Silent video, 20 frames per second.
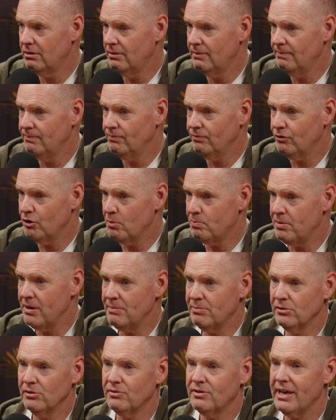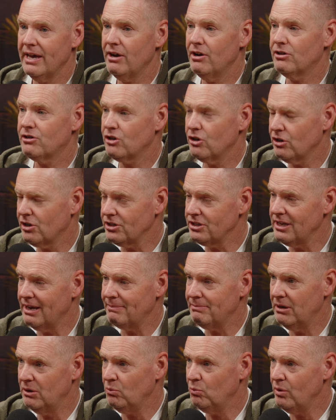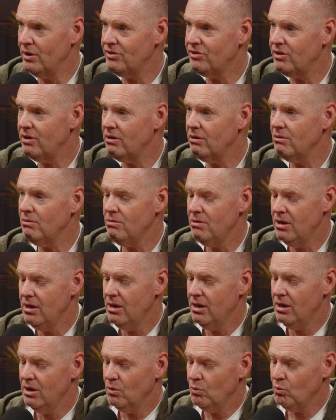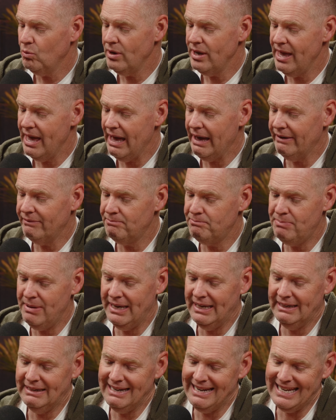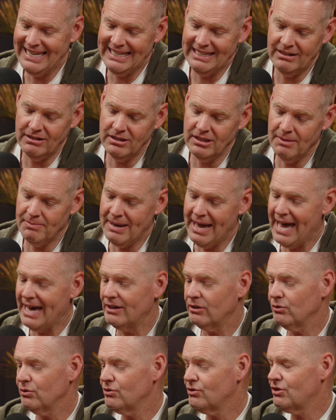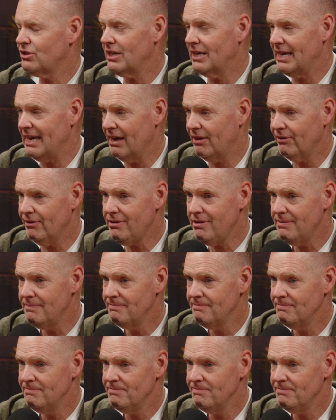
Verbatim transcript: Hmm. You're people of character because I've been with you, we have been in the battles together.